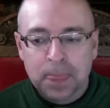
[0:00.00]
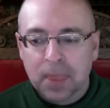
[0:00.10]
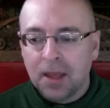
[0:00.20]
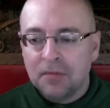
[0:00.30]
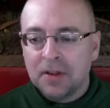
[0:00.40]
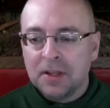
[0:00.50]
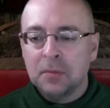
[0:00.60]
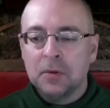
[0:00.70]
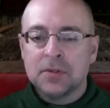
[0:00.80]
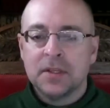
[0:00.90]
I find it
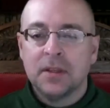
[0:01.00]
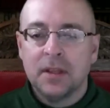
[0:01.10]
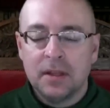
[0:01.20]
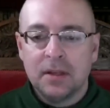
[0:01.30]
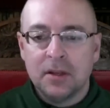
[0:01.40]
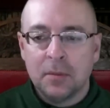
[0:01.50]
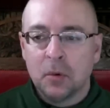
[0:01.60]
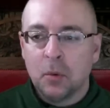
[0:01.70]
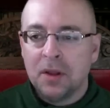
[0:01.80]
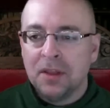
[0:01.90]
amusing that, number
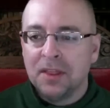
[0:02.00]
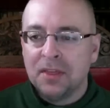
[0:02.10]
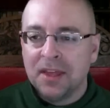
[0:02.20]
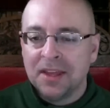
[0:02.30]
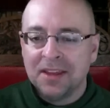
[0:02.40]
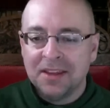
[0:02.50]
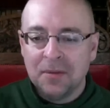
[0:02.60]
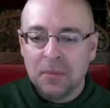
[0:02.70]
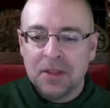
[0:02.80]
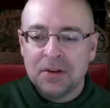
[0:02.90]
one, they think
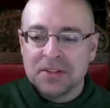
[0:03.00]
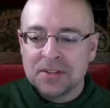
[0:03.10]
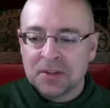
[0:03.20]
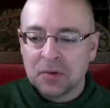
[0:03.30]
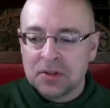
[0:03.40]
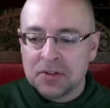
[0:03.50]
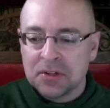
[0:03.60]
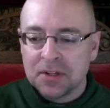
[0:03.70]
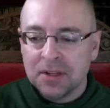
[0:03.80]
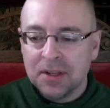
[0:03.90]
Peterson's a
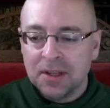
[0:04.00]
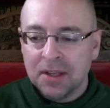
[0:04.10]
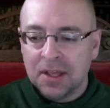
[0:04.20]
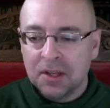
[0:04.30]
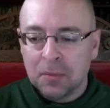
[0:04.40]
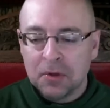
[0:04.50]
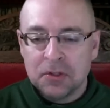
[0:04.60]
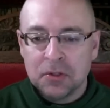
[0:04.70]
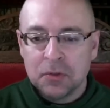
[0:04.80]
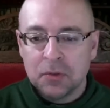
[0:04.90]
Christian, and number
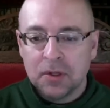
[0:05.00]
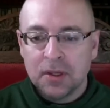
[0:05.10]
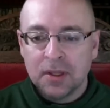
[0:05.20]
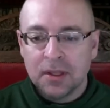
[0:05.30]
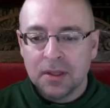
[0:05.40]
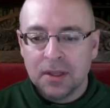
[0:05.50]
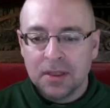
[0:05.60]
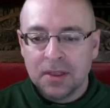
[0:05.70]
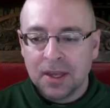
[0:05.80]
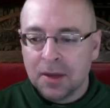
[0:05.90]
two, they
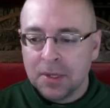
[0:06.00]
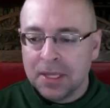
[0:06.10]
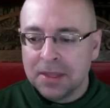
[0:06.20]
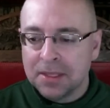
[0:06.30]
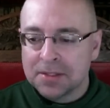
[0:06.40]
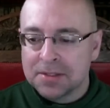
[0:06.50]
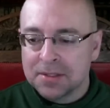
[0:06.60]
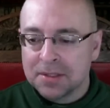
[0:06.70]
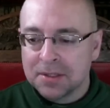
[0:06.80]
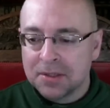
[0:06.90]
think I'm an atheist,
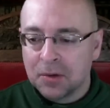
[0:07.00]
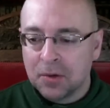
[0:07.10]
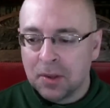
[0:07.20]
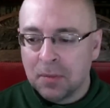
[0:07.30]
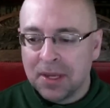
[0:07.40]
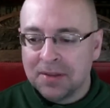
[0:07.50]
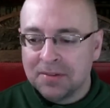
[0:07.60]
or that my